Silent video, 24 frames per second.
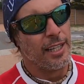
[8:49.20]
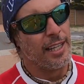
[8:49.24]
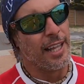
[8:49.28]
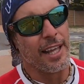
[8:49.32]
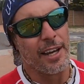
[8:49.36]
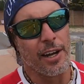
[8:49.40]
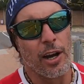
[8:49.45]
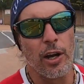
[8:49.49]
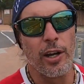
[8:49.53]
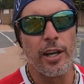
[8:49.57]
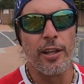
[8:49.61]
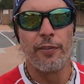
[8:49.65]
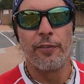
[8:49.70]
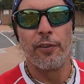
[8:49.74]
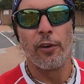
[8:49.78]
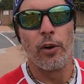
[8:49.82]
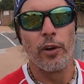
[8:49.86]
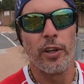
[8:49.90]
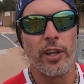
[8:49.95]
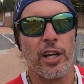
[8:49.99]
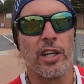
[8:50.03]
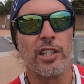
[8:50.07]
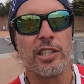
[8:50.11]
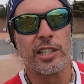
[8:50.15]
that only
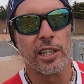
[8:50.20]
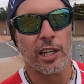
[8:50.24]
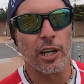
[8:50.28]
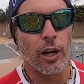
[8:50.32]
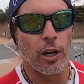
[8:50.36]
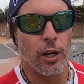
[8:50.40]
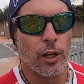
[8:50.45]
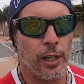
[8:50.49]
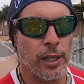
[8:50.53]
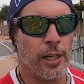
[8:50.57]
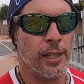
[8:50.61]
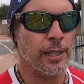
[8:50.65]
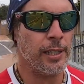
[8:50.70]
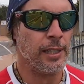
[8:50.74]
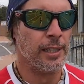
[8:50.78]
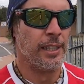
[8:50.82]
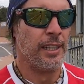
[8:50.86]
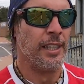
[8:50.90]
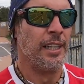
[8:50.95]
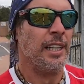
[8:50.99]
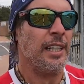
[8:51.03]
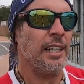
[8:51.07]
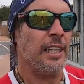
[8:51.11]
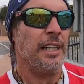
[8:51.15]
4 years ago
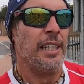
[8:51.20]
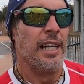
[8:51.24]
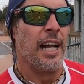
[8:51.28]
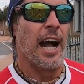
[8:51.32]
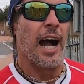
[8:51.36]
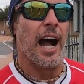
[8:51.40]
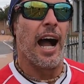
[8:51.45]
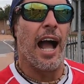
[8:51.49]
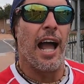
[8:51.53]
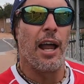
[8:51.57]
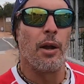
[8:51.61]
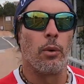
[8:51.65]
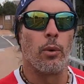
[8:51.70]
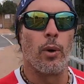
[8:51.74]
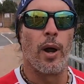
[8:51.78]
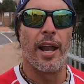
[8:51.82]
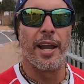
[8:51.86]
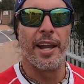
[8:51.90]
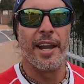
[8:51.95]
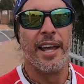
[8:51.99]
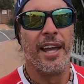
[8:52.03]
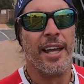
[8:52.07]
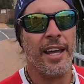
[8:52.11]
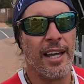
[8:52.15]
I
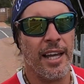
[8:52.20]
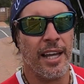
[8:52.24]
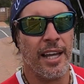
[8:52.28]
ran.